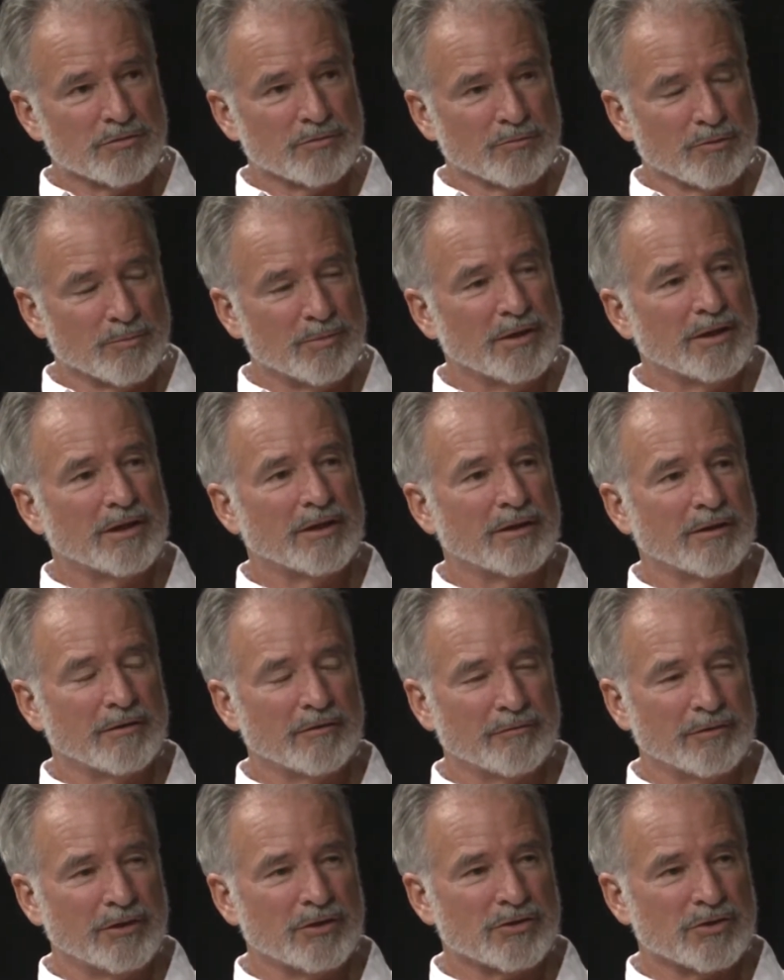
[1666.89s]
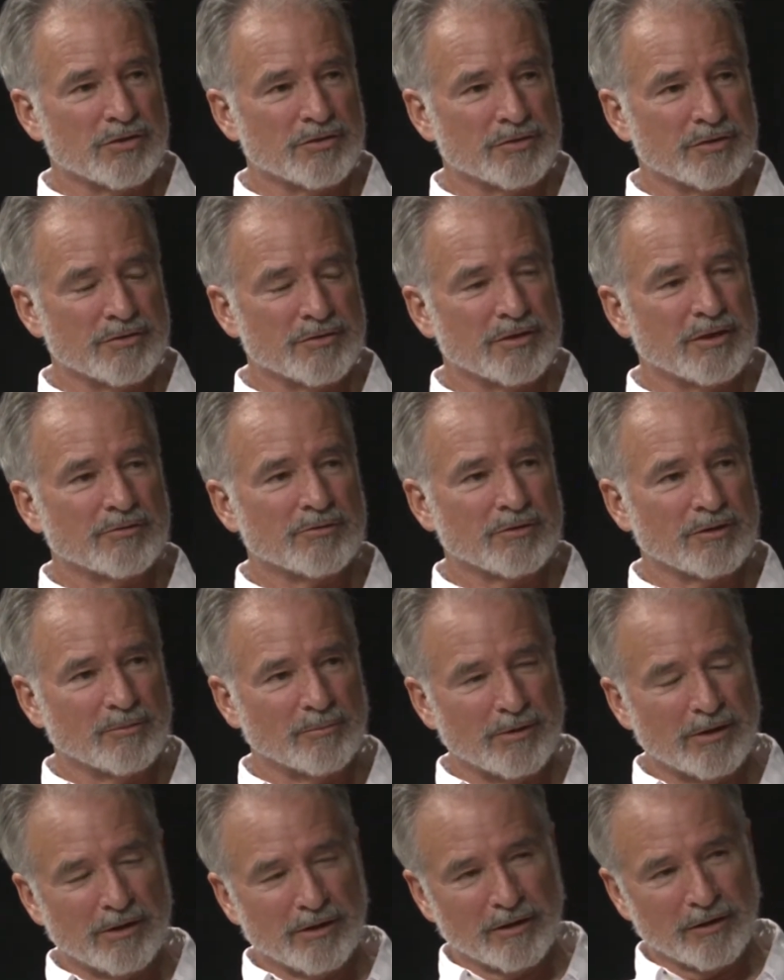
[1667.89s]
repeated interventions in Central
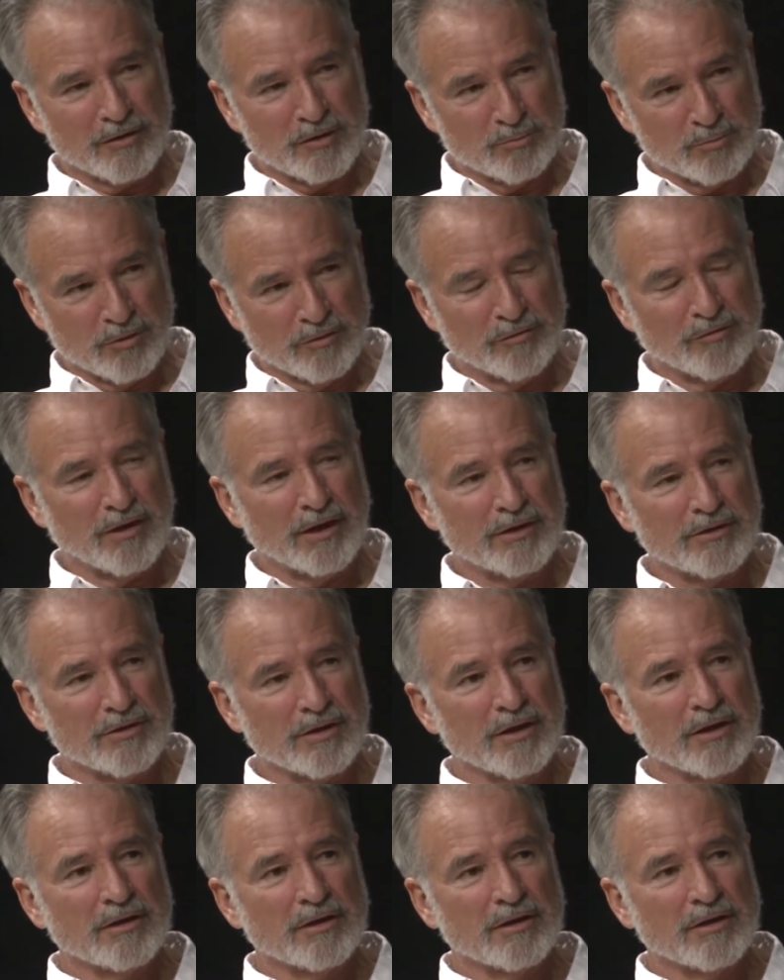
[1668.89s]
America to prevent